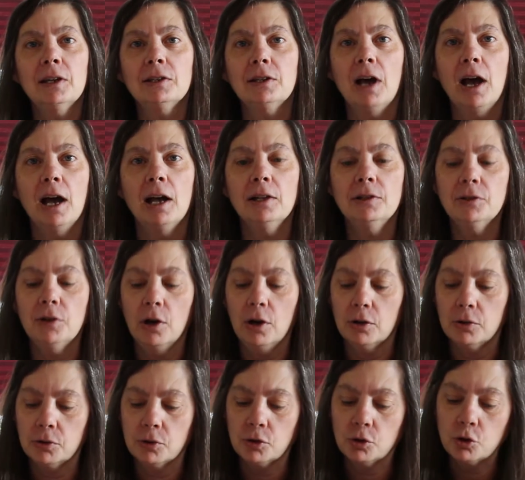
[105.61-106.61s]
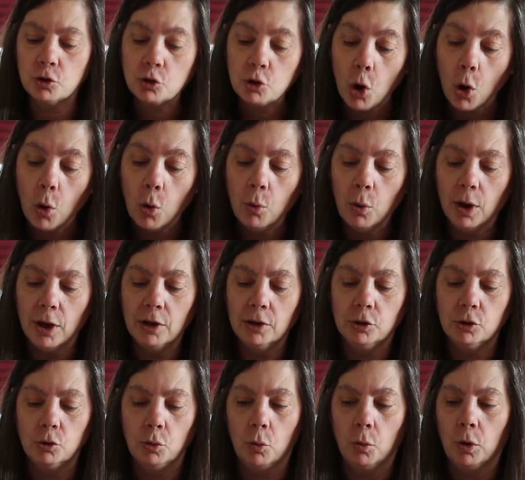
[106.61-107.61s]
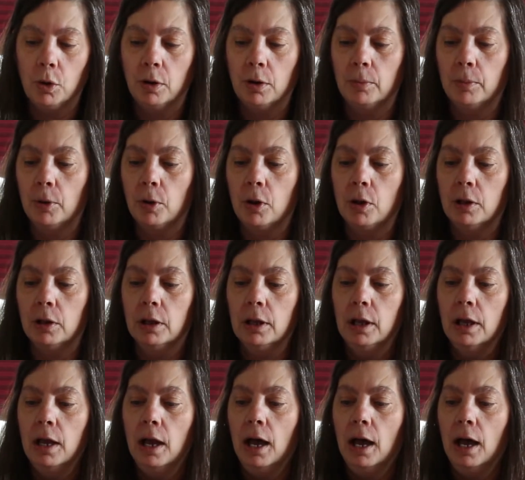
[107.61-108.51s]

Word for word: and Todd's are so adorable.